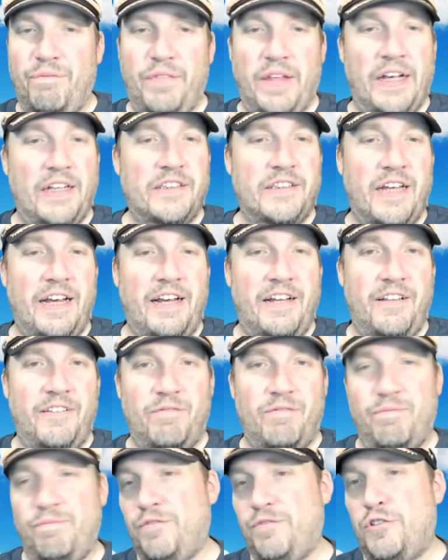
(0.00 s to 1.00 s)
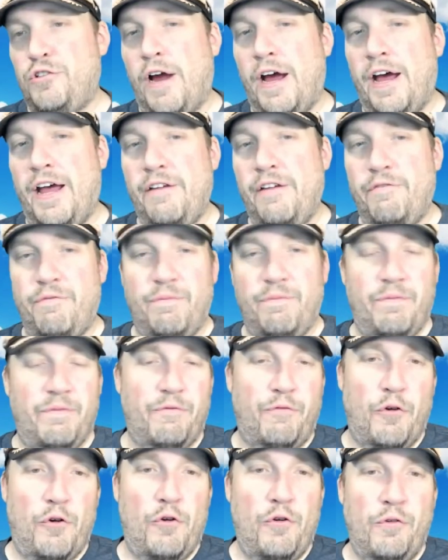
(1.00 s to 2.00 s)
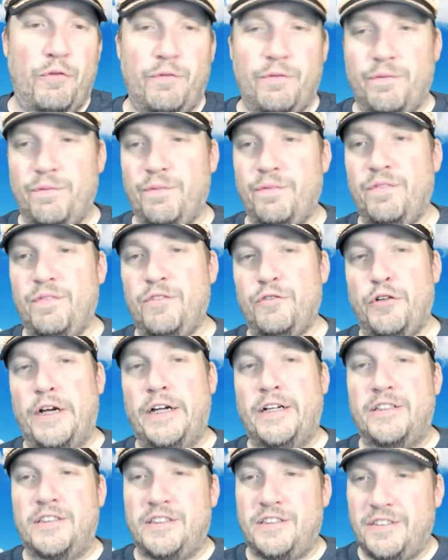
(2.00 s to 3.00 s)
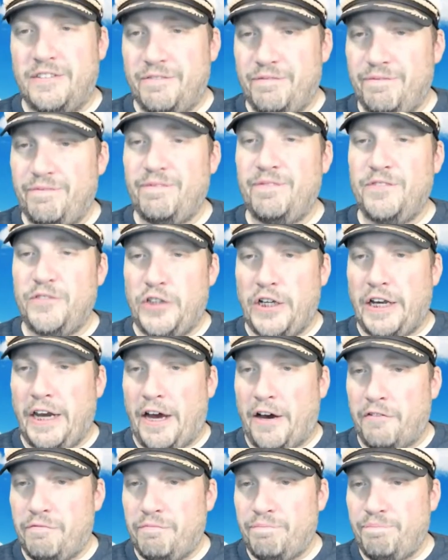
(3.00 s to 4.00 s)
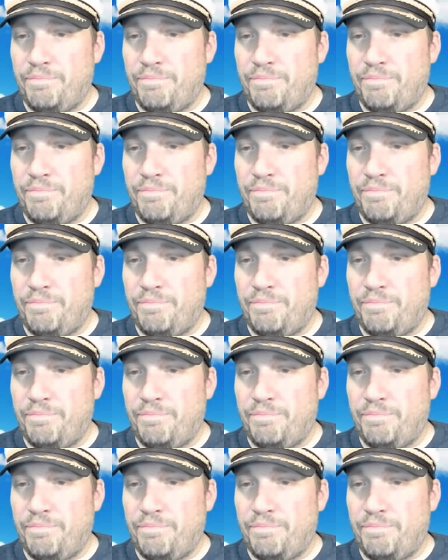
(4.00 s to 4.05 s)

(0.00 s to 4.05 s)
things they try, food, drinks. Check it out.